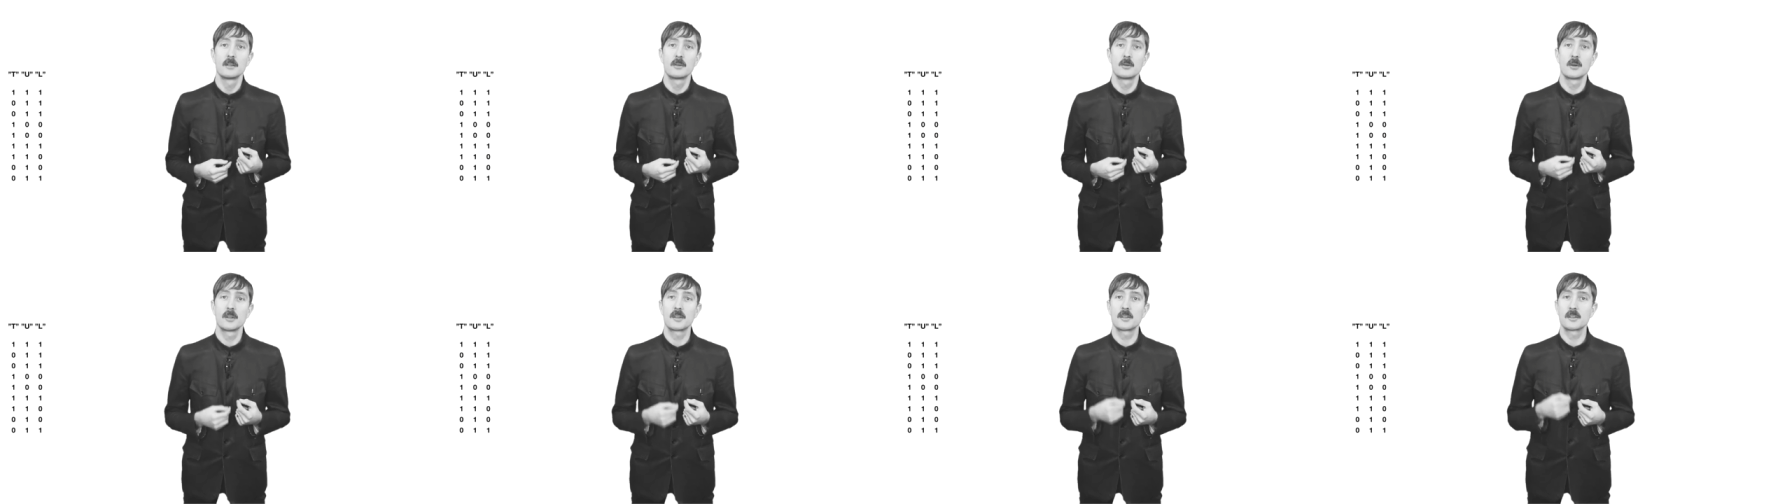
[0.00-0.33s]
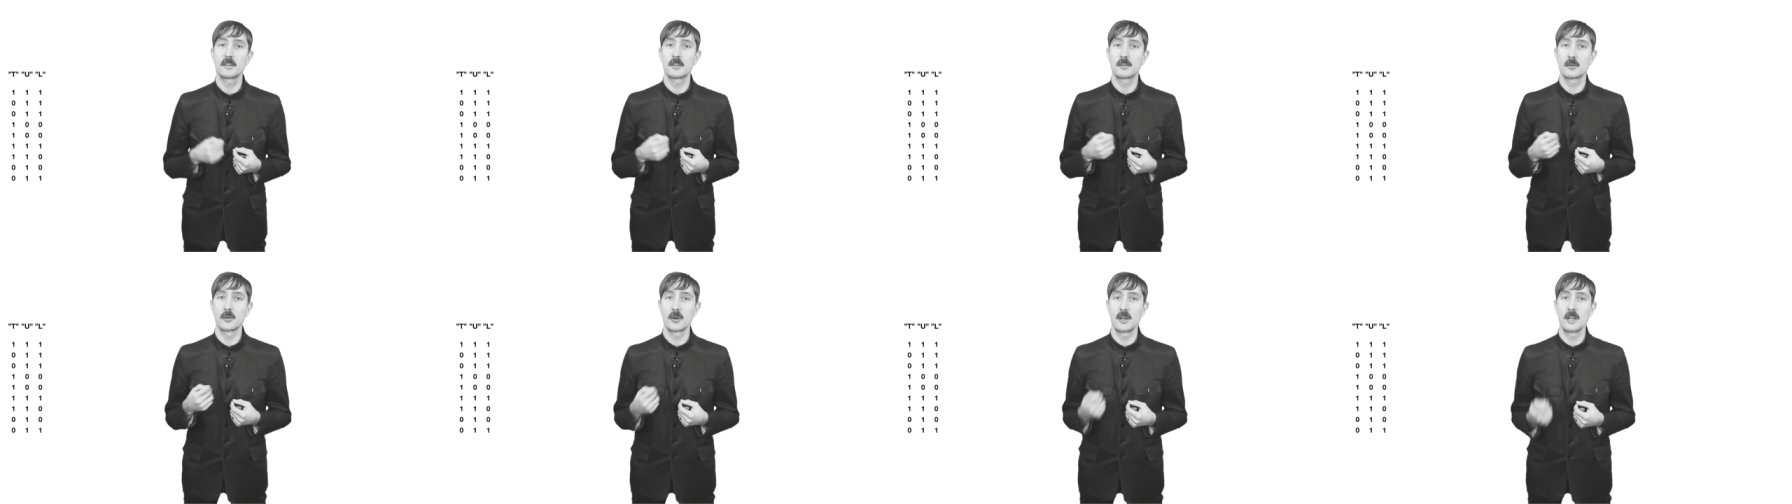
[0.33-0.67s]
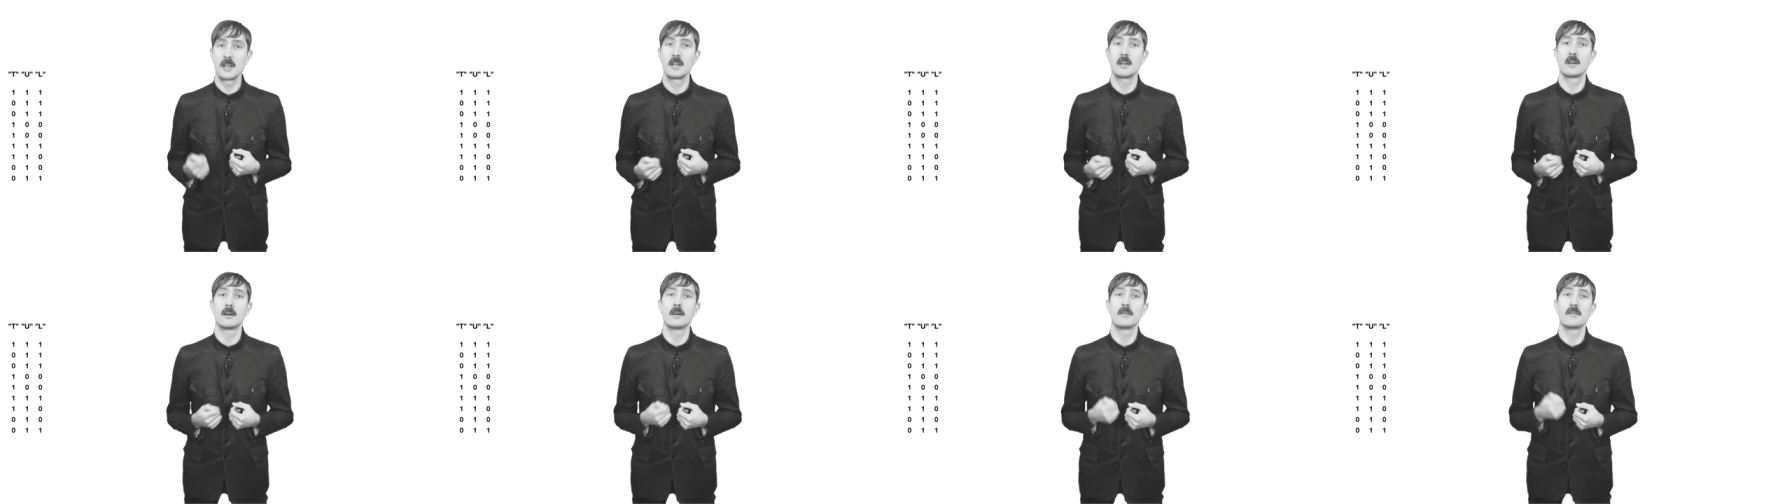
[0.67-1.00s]
to a
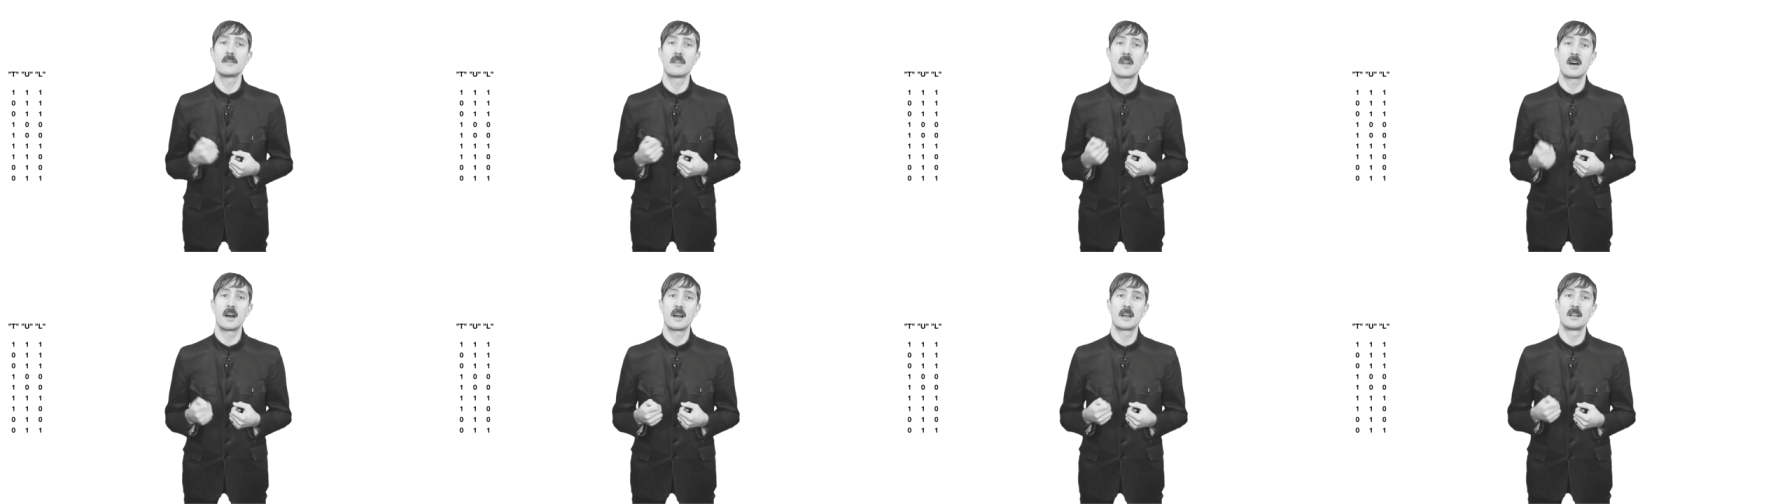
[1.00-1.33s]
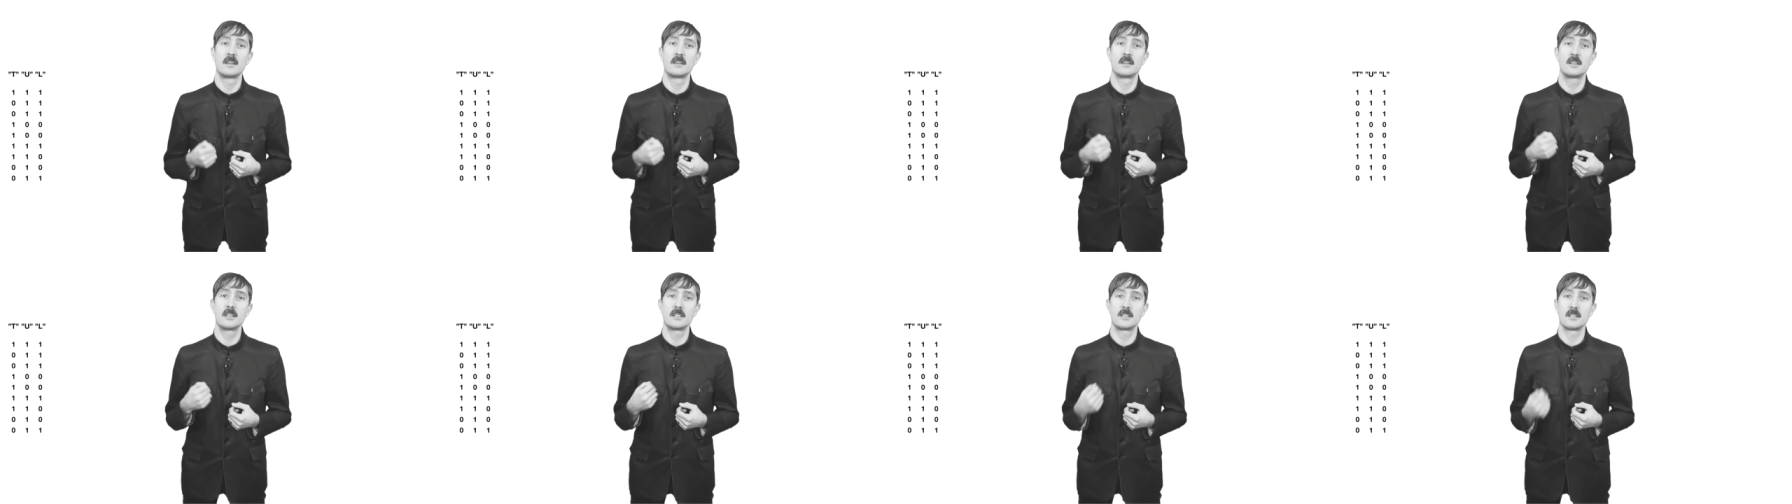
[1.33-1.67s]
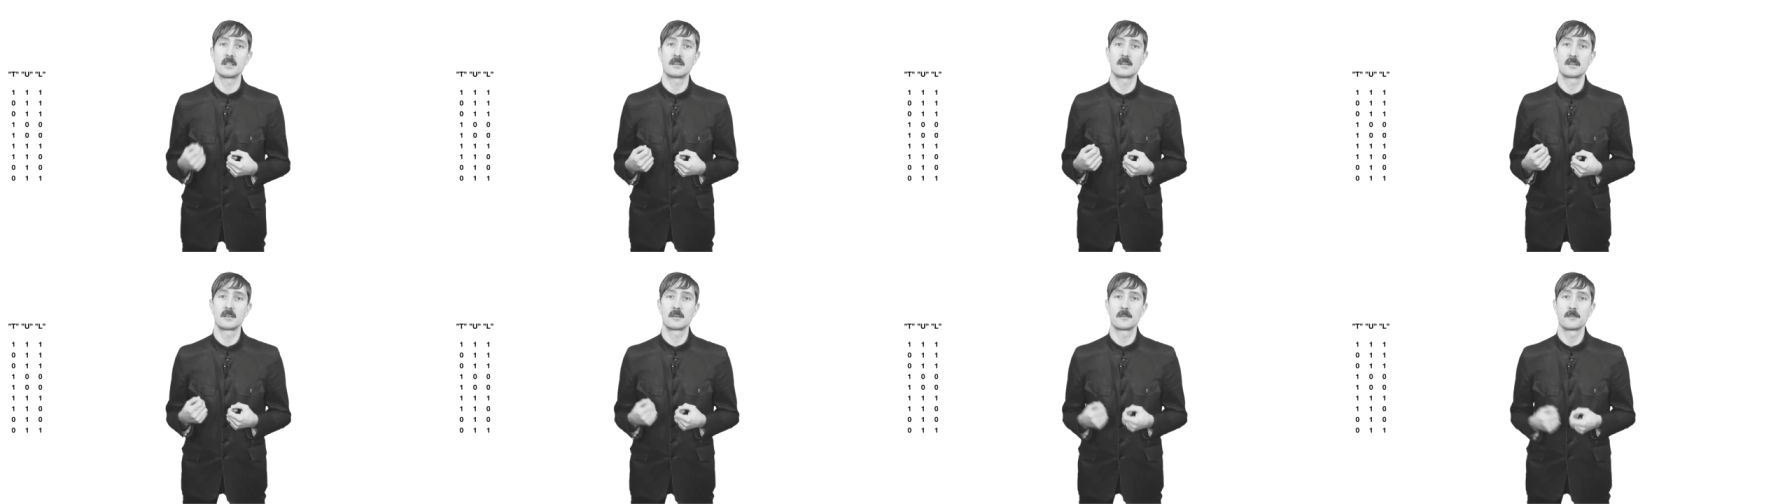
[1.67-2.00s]
string of nine
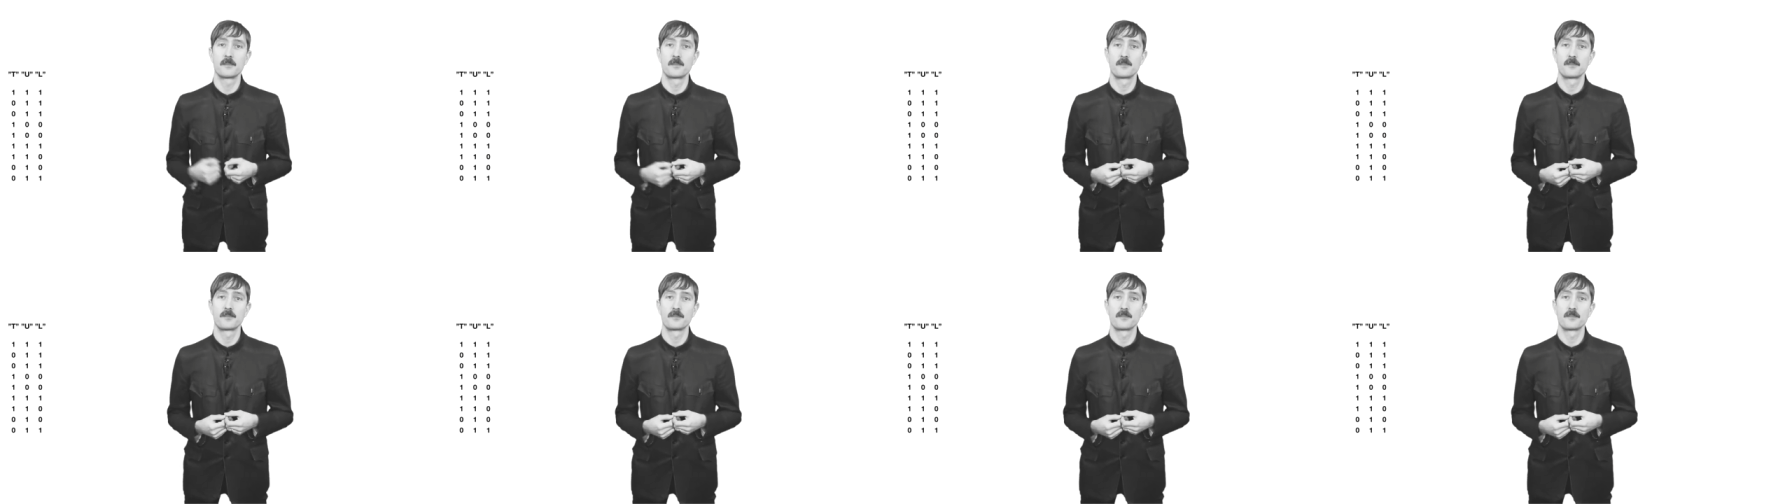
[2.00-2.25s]
digits.